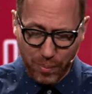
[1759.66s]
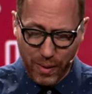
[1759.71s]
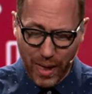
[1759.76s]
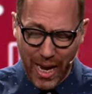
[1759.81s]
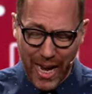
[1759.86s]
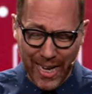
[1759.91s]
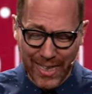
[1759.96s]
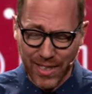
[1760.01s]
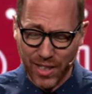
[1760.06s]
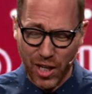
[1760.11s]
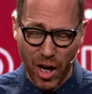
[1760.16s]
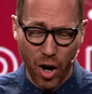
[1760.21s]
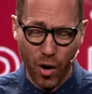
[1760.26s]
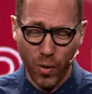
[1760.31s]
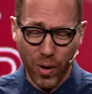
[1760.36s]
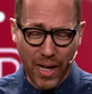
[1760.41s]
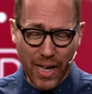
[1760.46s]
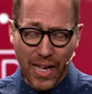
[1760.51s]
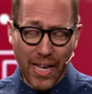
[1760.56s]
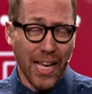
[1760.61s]
And
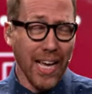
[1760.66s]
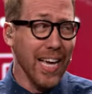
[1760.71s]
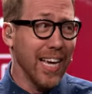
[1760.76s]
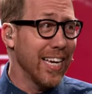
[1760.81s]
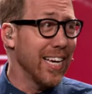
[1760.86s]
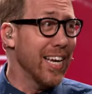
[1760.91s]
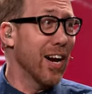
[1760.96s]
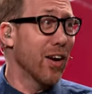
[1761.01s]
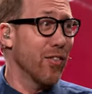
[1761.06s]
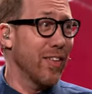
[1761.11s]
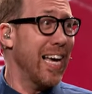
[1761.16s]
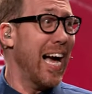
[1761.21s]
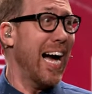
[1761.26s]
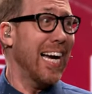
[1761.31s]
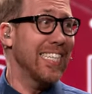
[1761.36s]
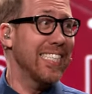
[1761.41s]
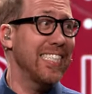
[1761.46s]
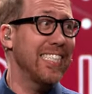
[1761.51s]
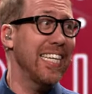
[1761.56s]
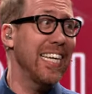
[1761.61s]
so you know, the
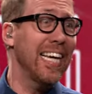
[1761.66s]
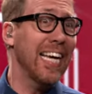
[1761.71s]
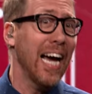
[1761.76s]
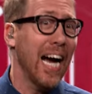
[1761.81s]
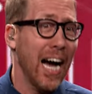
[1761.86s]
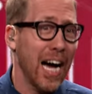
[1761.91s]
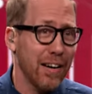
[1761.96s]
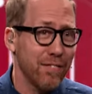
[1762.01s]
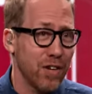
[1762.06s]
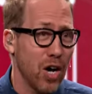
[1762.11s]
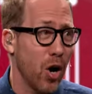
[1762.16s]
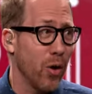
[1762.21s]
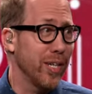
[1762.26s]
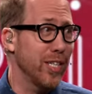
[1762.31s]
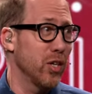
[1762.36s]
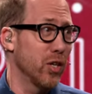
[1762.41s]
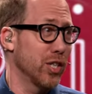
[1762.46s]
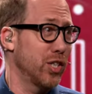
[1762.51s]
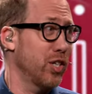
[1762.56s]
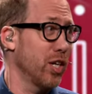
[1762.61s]
idea of
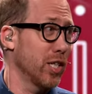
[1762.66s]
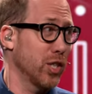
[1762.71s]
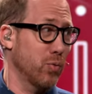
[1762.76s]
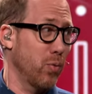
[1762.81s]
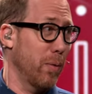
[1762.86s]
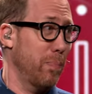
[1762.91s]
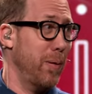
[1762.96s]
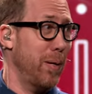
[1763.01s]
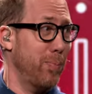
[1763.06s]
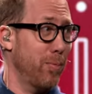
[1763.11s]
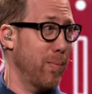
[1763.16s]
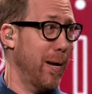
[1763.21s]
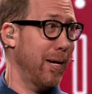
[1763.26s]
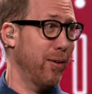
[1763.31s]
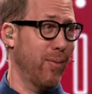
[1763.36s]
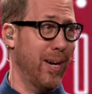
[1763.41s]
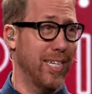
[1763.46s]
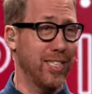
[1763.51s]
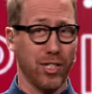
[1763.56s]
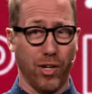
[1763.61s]
going to a church where people
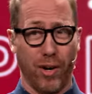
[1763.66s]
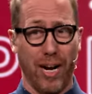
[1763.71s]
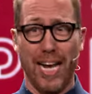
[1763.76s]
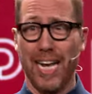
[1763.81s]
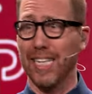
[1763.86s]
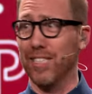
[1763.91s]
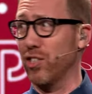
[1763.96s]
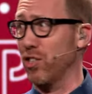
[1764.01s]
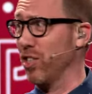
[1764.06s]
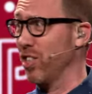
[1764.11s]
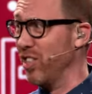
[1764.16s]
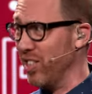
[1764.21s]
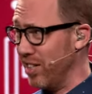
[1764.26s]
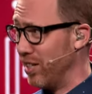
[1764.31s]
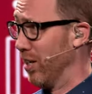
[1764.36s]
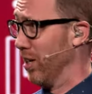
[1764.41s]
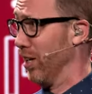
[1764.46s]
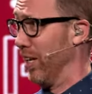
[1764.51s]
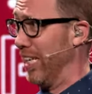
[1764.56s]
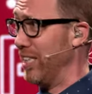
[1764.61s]
might raise their hands or just
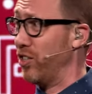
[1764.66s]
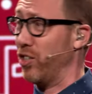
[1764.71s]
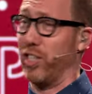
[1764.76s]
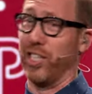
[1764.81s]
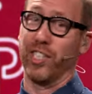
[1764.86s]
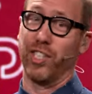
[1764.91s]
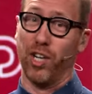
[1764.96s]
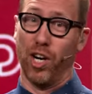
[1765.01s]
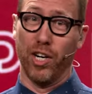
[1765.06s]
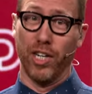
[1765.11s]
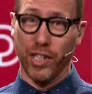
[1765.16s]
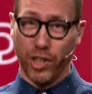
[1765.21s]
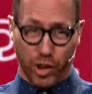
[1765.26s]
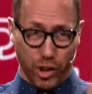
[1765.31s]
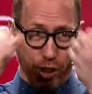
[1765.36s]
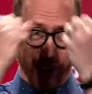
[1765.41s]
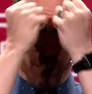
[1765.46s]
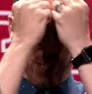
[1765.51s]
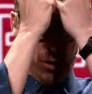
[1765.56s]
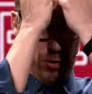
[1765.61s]
an electric guitar in
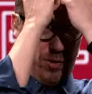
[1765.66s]
church,